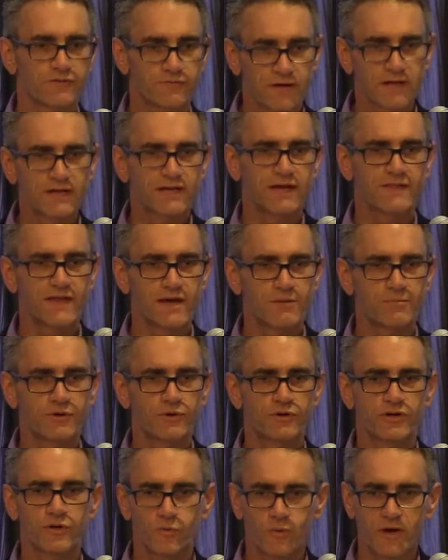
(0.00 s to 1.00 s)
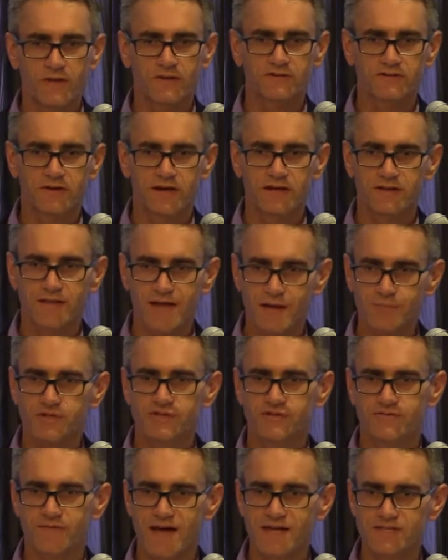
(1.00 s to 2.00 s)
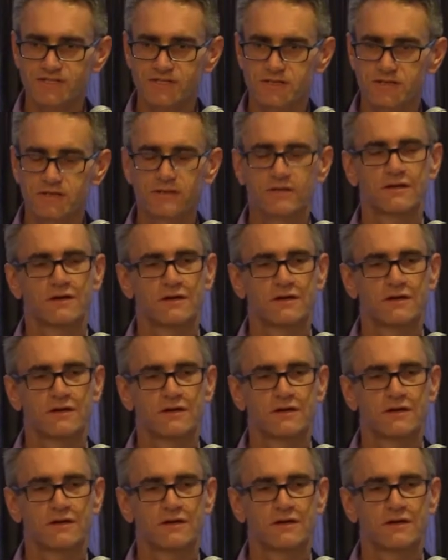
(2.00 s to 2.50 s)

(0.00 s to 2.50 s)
If I can get that building weather tight that much faster,